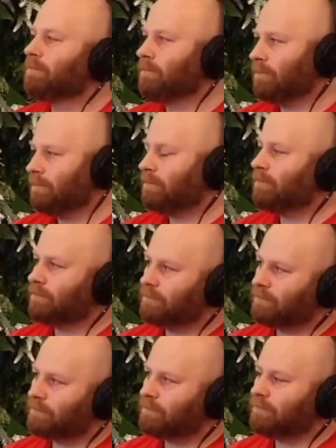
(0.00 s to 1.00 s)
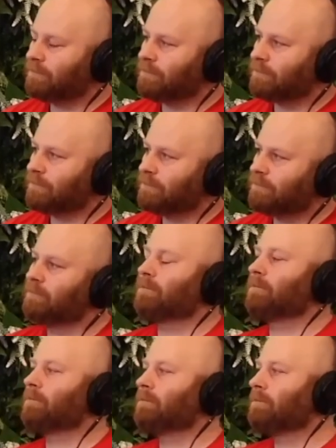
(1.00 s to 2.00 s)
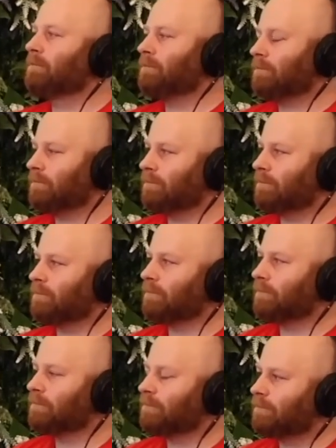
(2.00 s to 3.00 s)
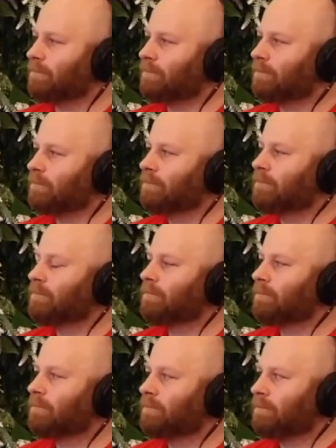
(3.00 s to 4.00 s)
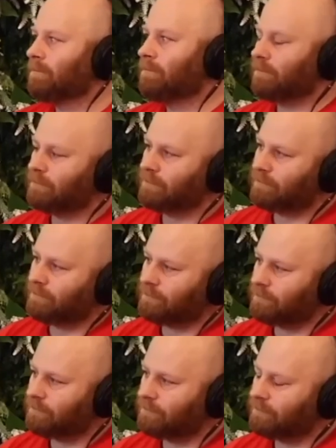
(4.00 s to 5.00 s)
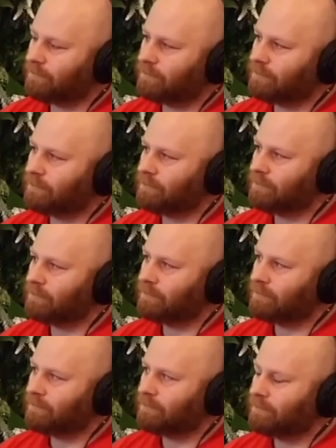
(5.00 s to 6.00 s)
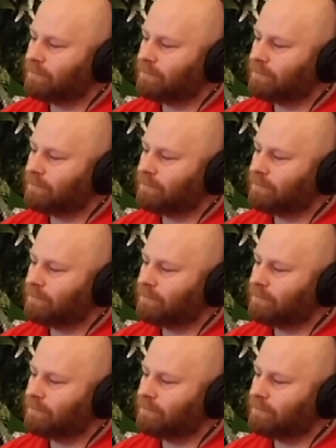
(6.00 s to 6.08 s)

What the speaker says: No words are spoken by the person on screen.